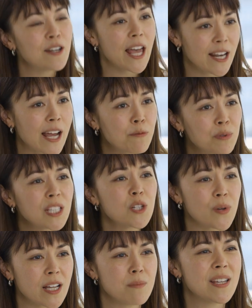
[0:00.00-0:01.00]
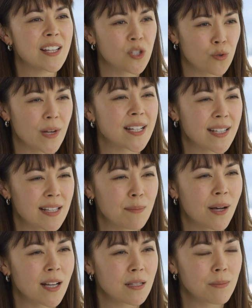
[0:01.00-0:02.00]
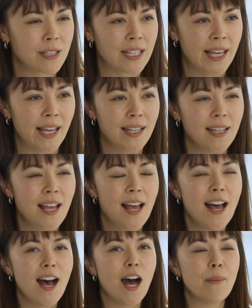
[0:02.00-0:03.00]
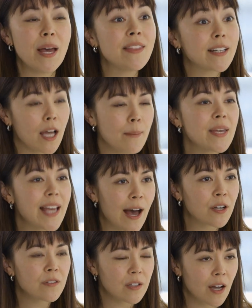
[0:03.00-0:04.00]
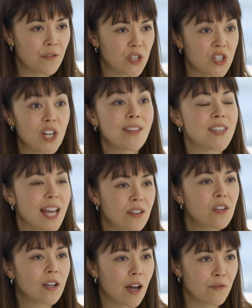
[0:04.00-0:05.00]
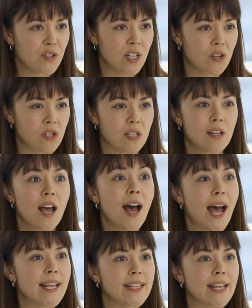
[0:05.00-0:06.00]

and I really try to be as direct as I possibly can. And then coming out of the conversation, at the end of the conversation, I